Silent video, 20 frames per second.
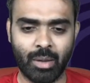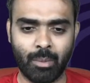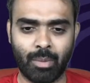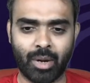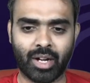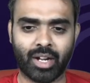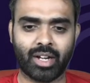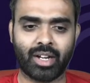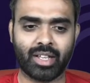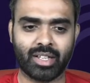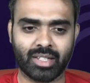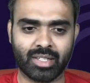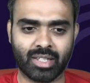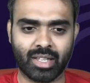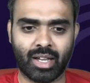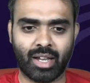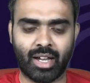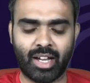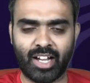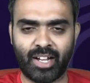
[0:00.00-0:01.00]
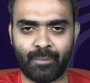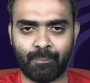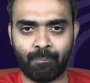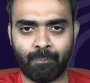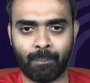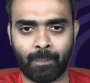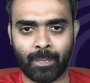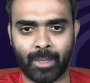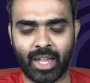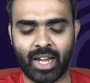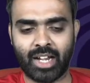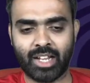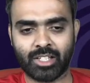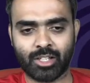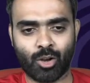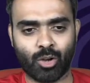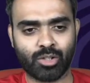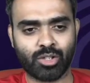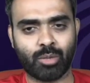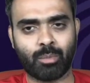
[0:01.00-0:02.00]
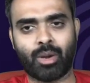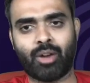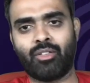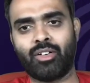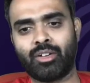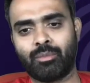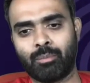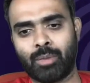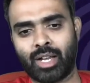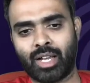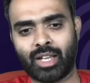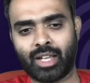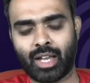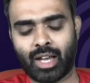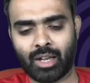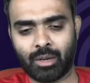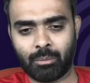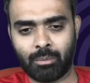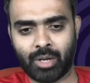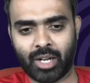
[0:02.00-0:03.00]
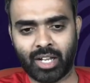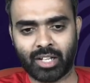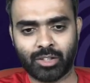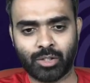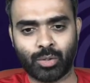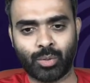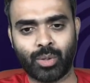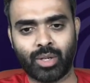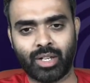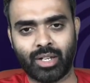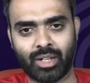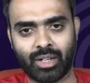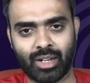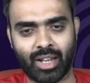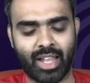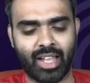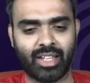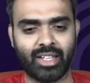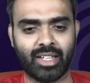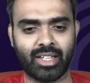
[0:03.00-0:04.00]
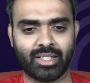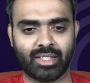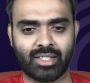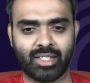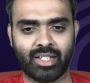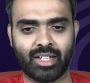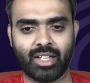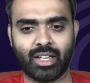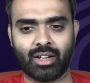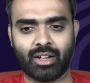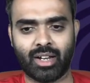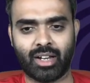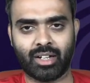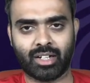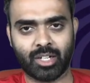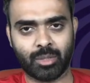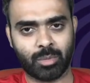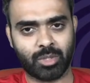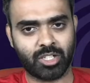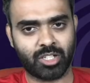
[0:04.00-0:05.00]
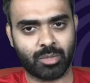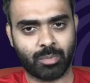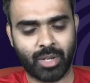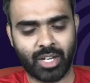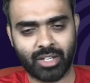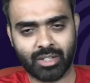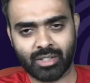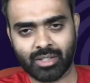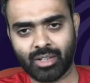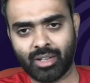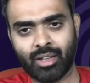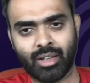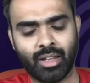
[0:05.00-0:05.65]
but it is also powered by our breakthrough in AES CTR encryption speeds.